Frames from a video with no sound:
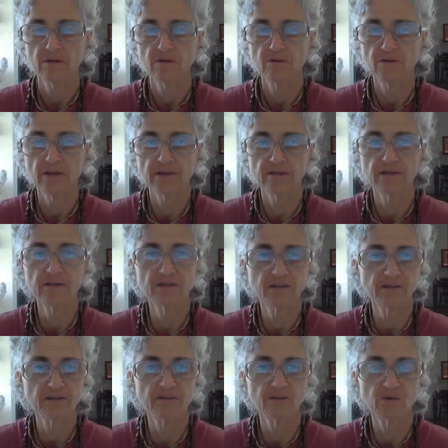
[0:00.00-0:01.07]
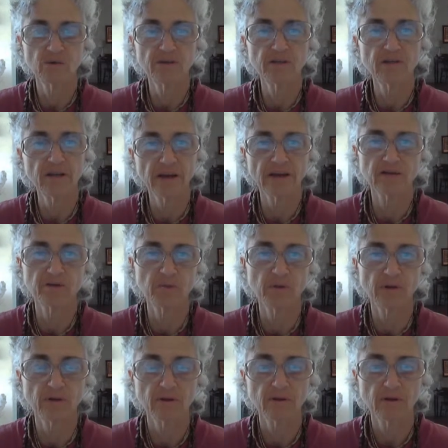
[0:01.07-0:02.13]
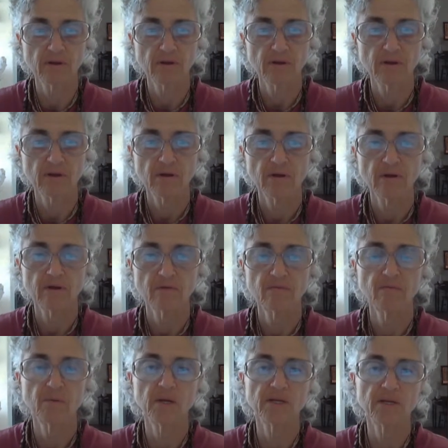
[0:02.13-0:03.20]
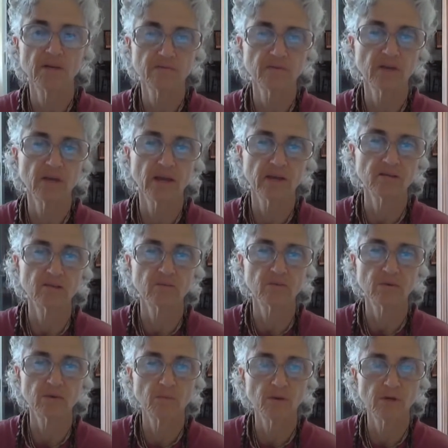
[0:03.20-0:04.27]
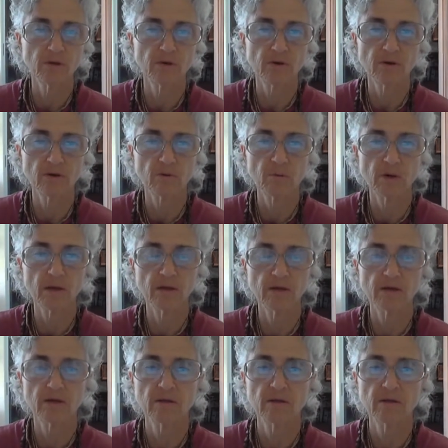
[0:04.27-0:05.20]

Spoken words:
to get distance or detachment from identification with the material body